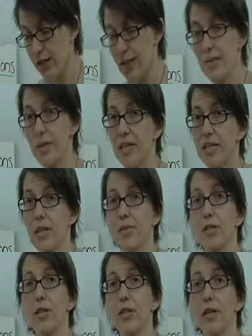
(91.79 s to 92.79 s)
That's because I
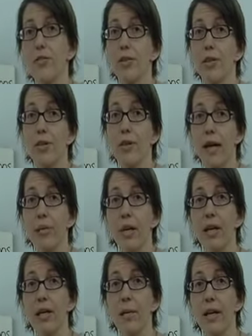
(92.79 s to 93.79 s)
was looking for the correct
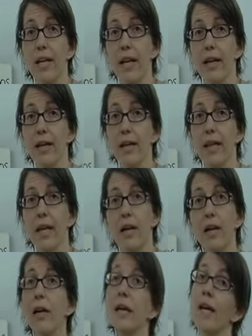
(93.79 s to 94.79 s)
button on my
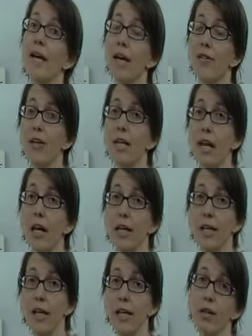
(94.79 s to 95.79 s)
calculator. Every
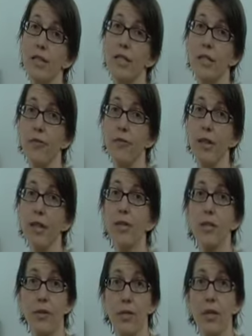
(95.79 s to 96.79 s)
calculator is different,
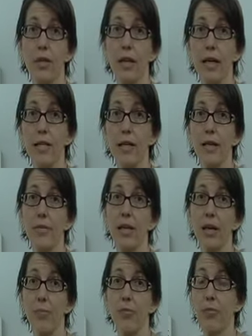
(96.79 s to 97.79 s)
so it's a good idea to
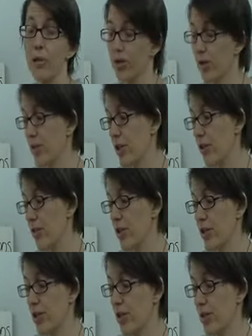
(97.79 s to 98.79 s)
become familiar with
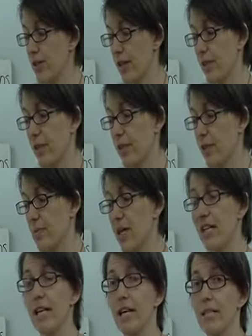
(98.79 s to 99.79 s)
yours. It turns out that this
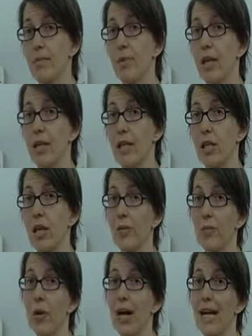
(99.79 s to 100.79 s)
button has a button
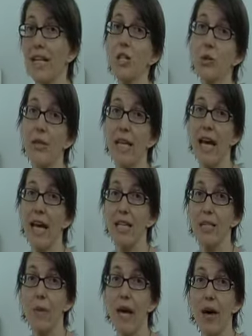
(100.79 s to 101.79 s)
called y to the
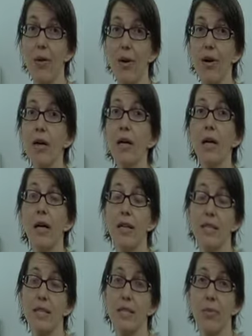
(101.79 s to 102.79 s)
x power.
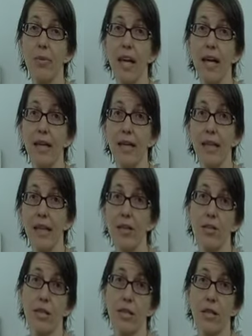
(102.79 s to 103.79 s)
On some
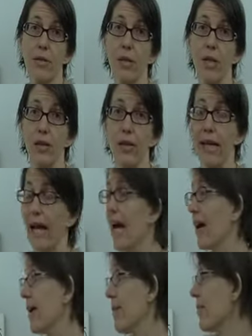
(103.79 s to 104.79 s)
calculators, it's going to be a little
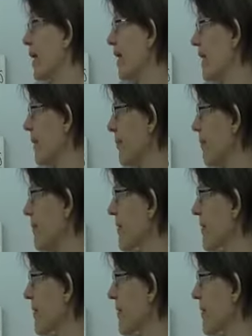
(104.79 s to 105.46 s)
caret button.